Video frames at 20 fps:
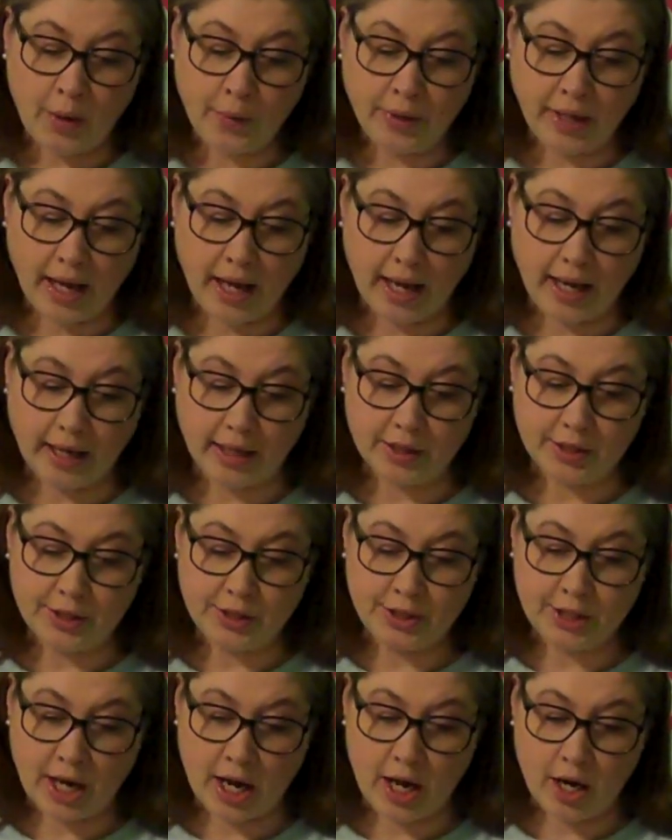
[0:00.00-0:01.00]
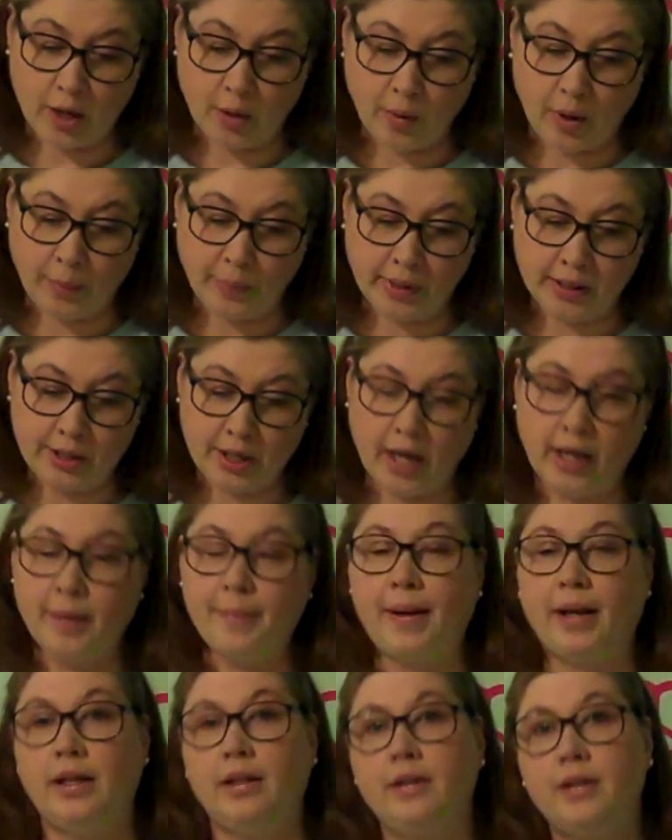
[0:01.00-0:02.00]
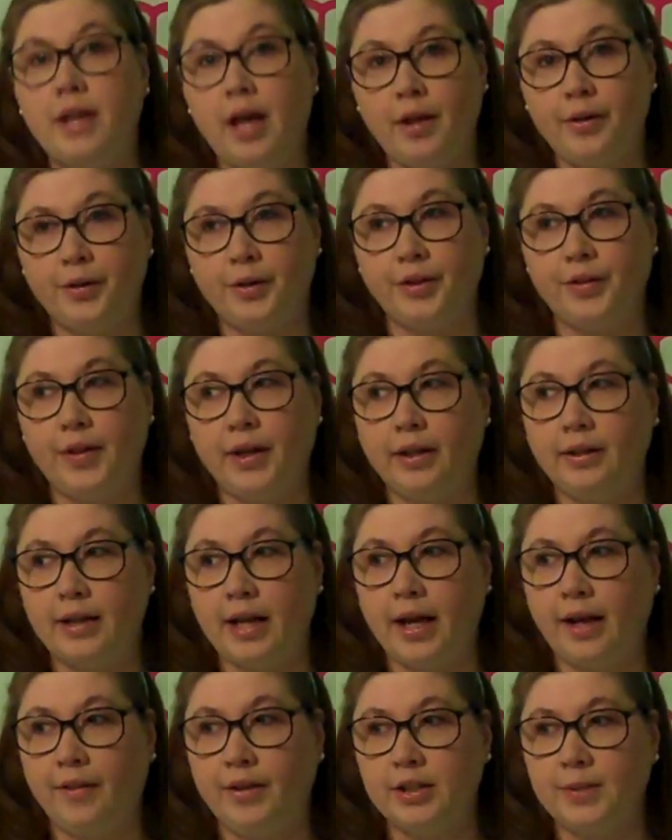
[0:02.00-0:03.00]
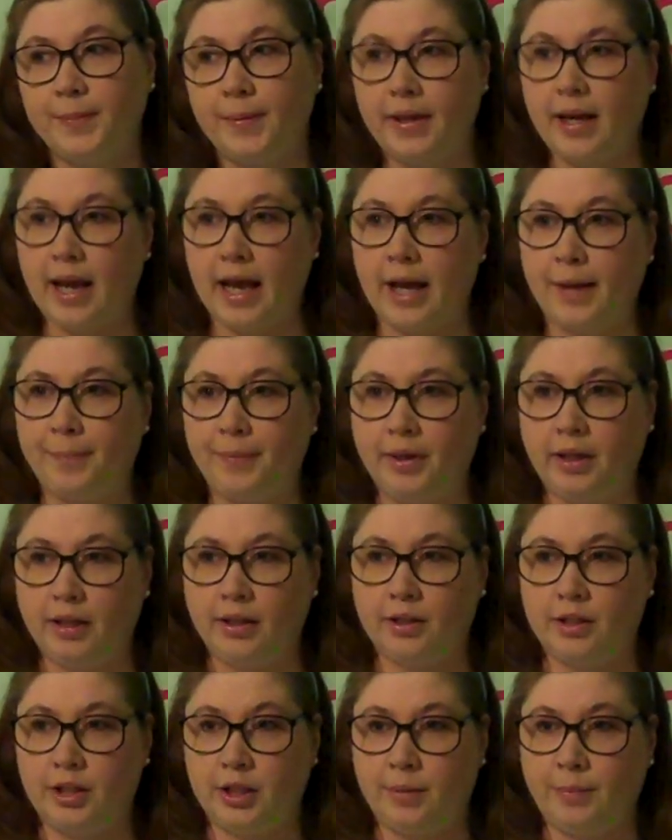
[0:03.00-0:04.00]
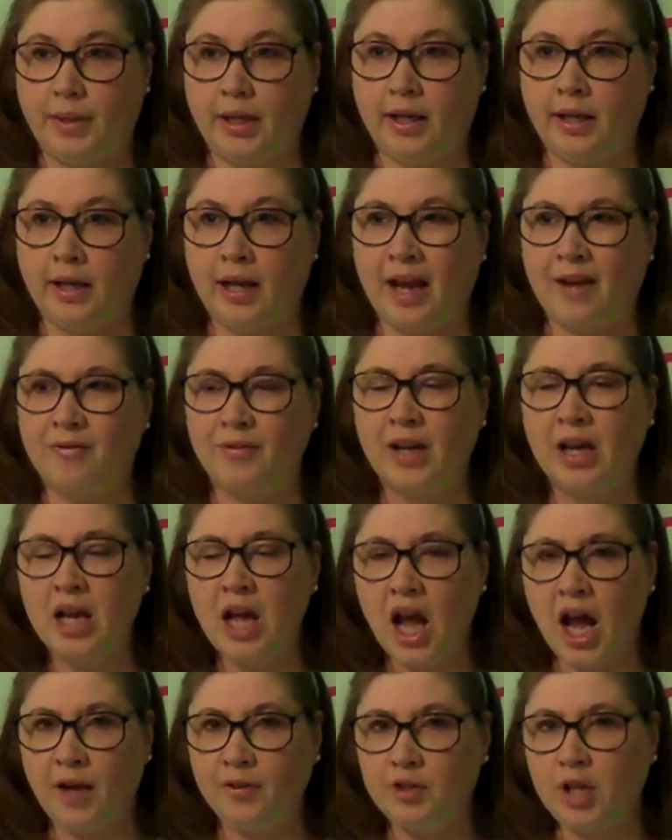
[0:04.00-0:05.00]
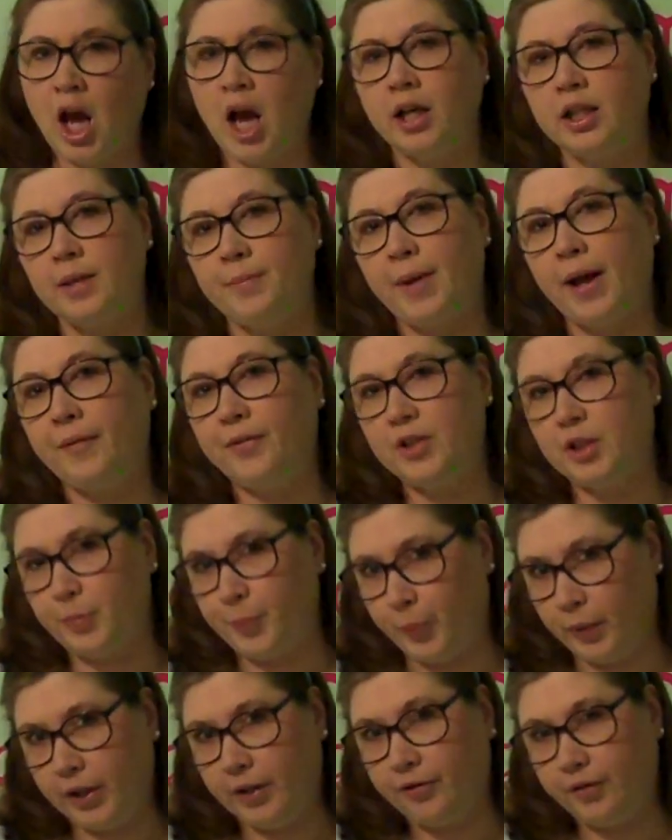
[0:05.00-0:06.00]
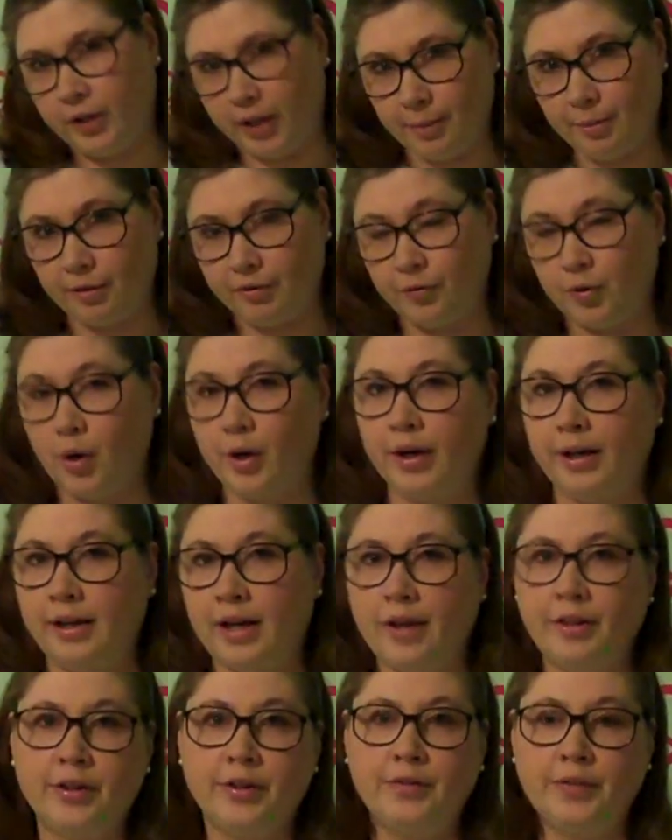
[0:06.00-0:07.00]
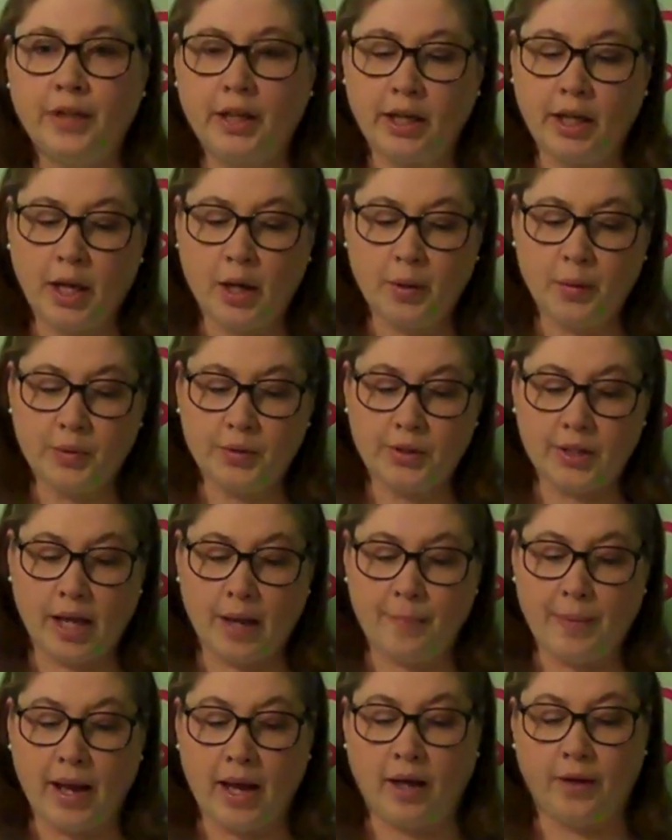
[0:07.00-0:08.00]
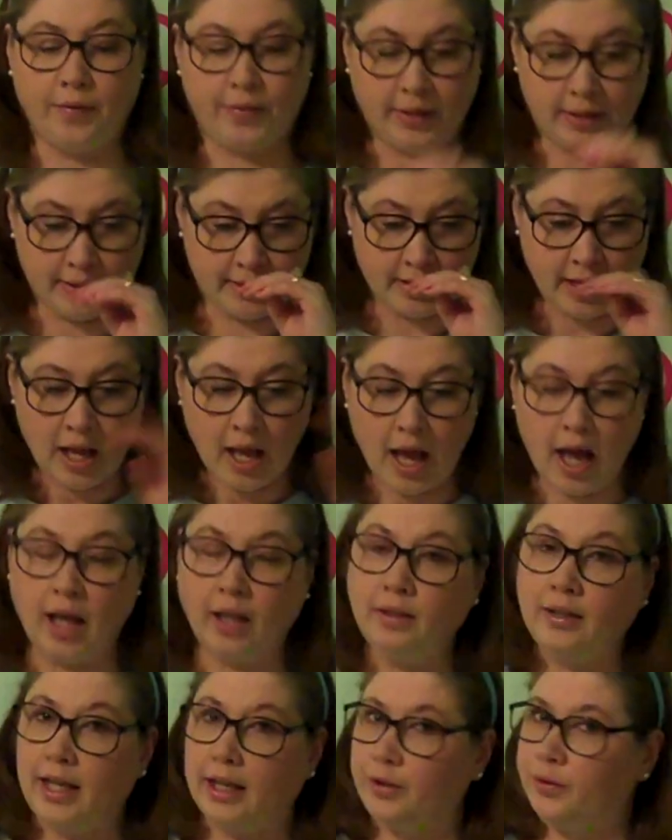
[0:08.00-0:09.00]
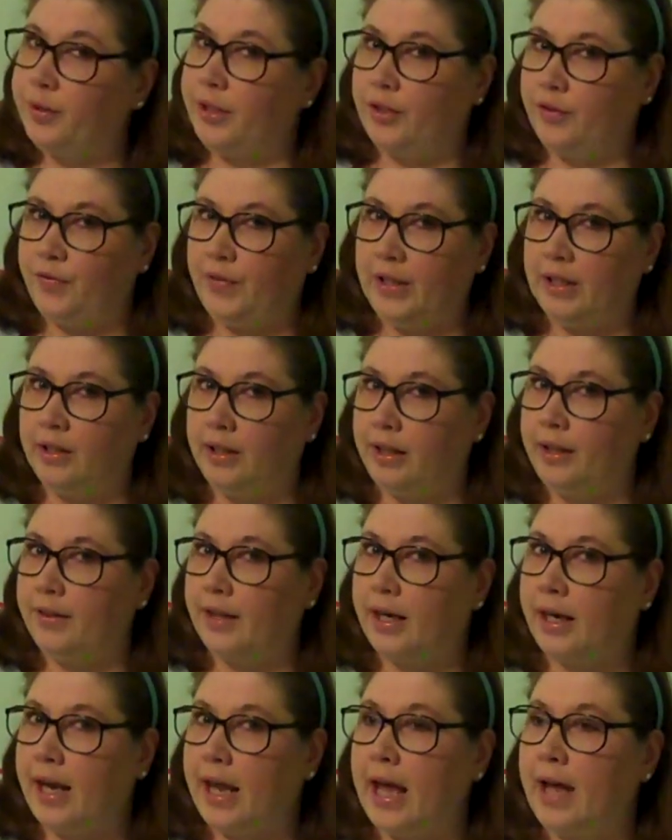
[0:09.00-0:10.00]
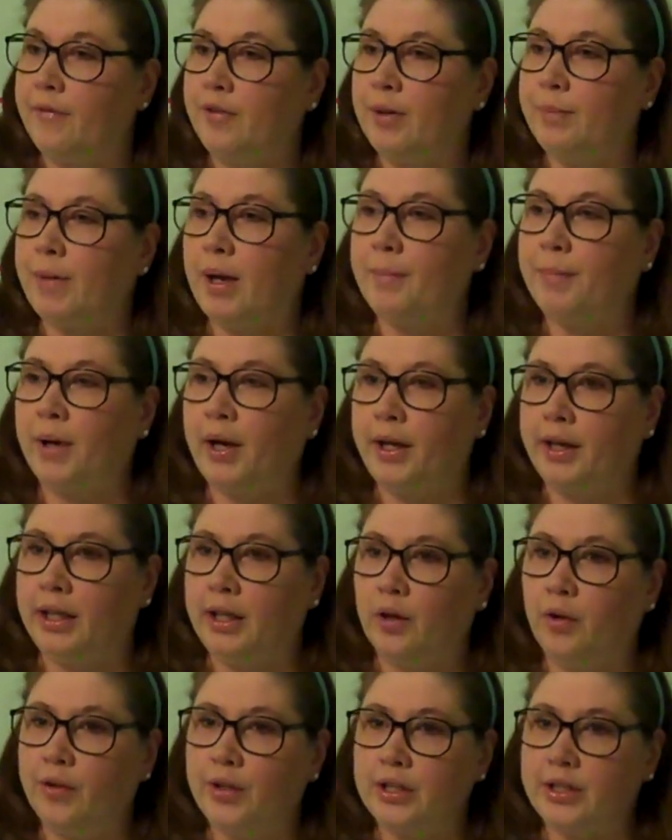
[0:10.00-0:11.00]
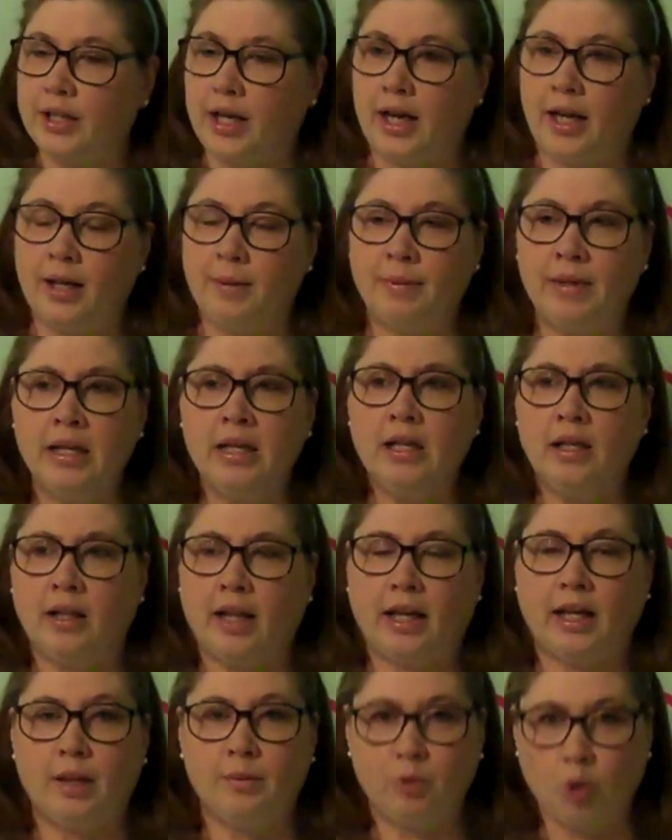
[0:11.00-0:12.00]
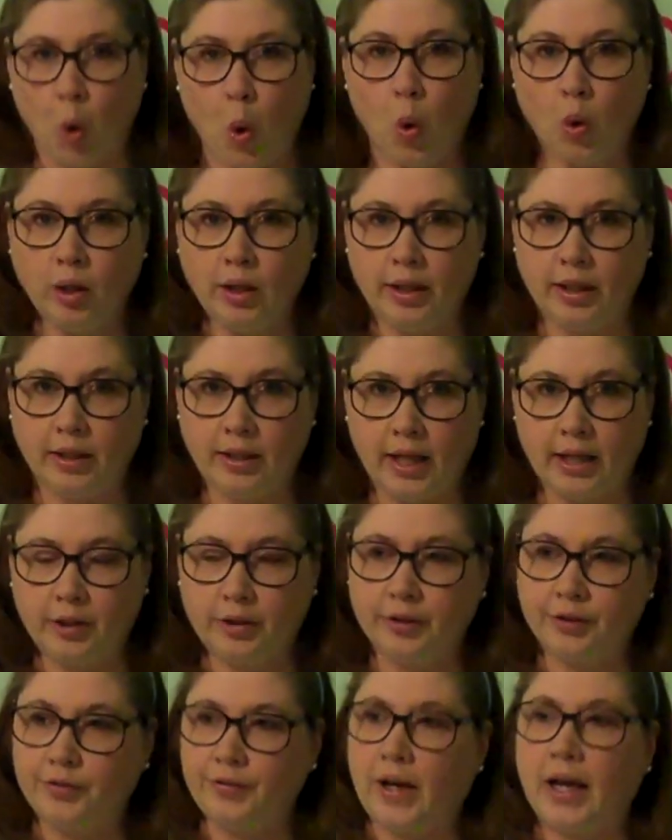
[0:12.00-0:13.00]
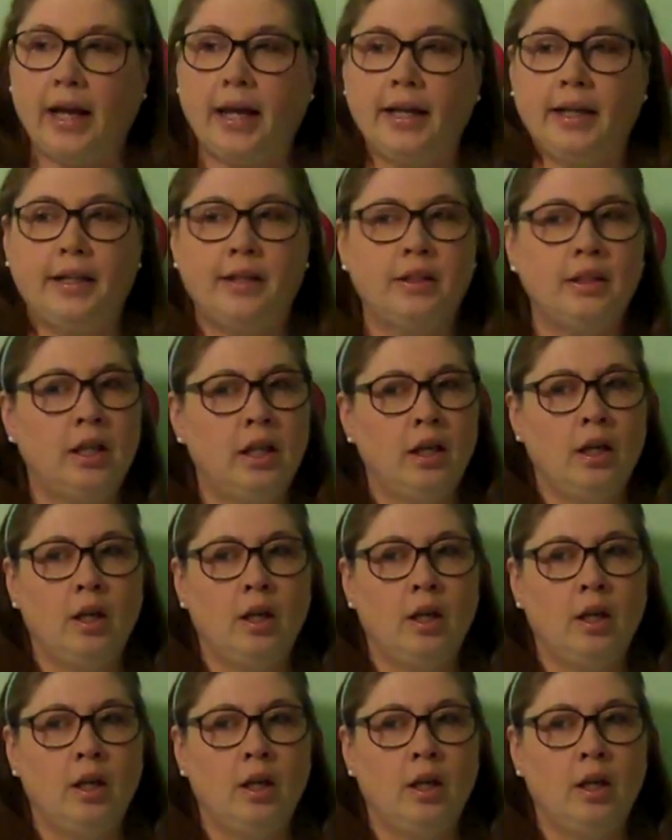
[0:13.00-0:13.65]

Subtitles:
Okay, so I want to talk about another thing now that's been happening to me. I've talked about this briefly before in other videos about this electric feeling that I have in my body all the time. Like I'm totally electrified.